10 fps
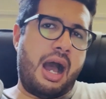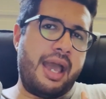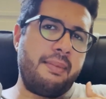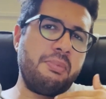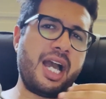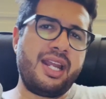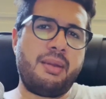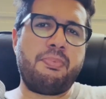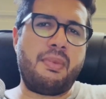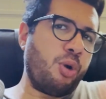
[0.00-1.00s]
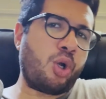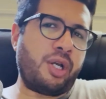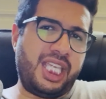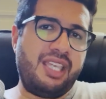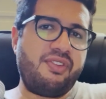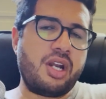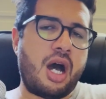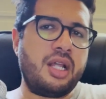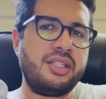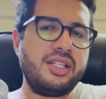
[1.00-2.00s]
I am kind of broke even
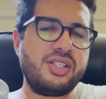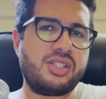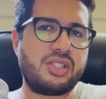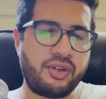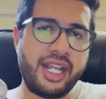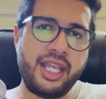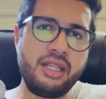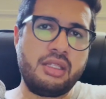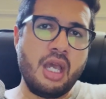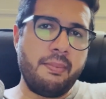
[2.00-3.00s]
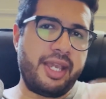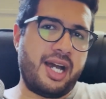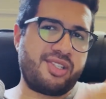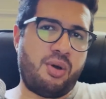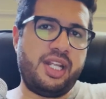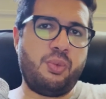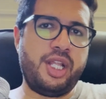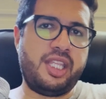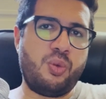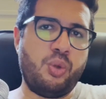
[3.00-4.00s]
on this trade because I only
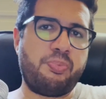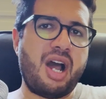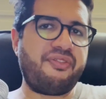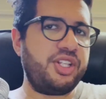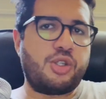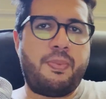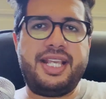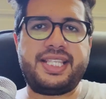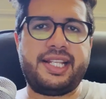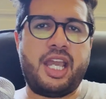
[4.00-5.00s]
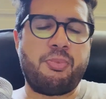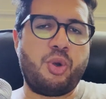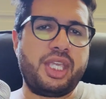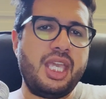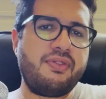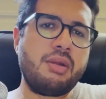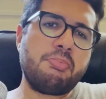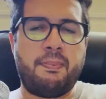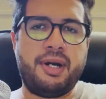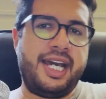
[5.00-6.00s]
went in with profit. So basically, I broke
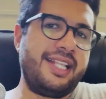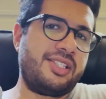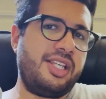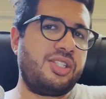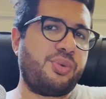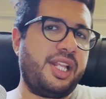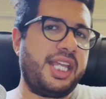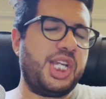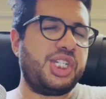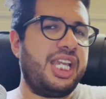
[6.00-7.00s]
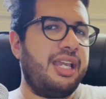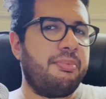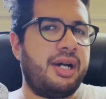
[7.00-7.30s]
even, but it's really a shame.